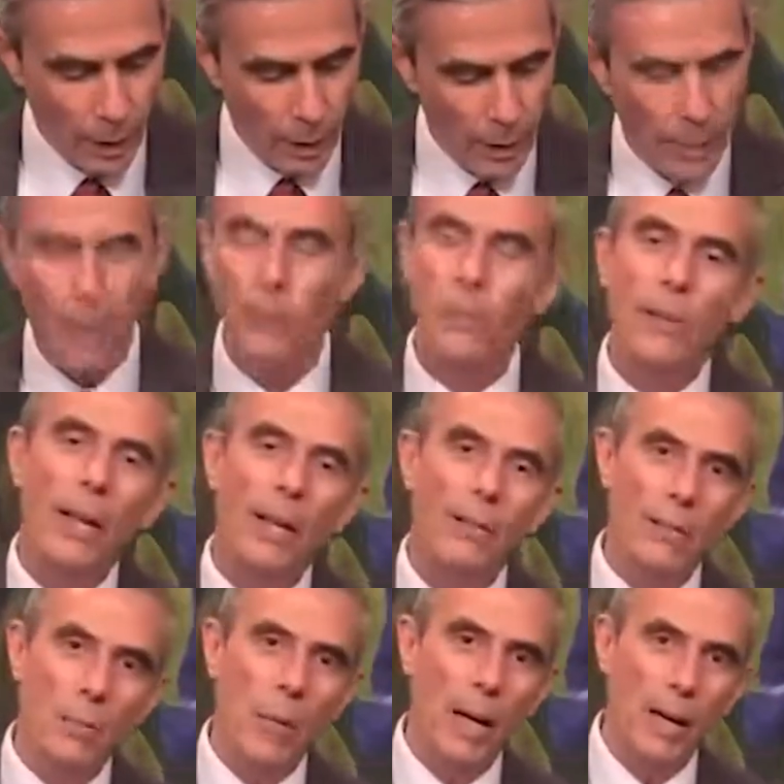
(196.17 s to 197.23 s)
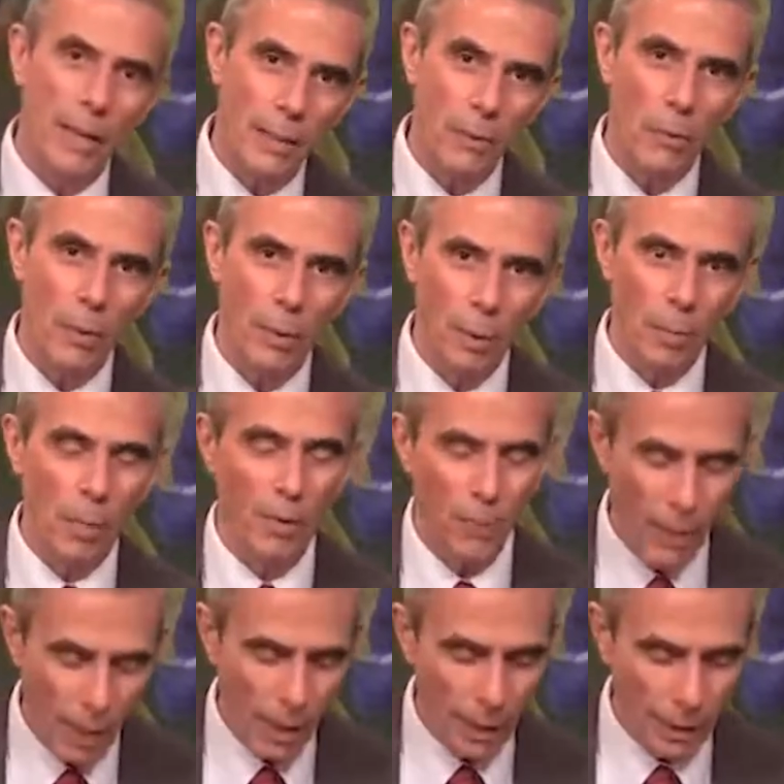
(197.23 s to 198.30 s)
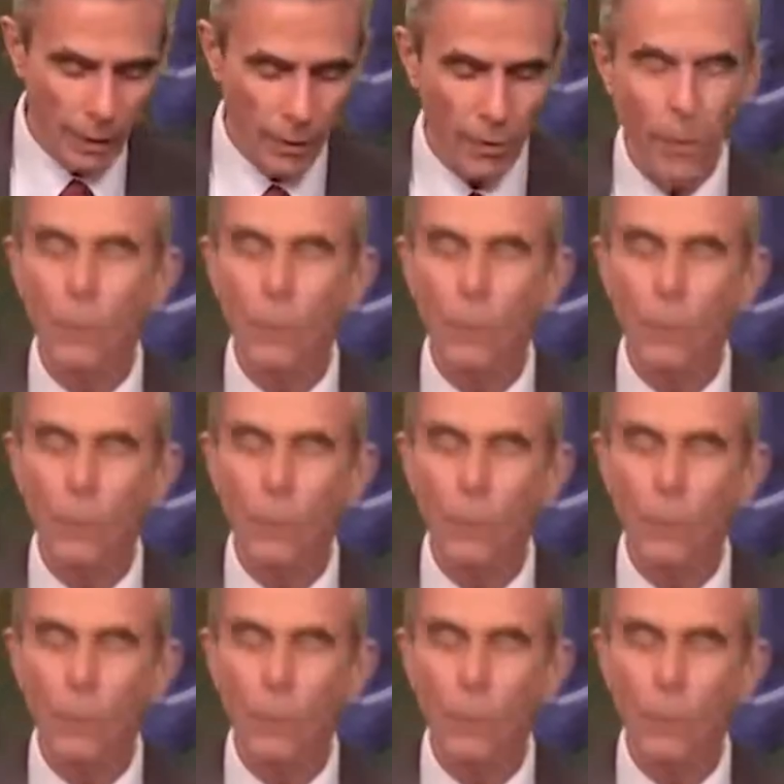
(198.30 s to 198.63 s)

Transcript: Now, in Science of Mind, we want to be very clear that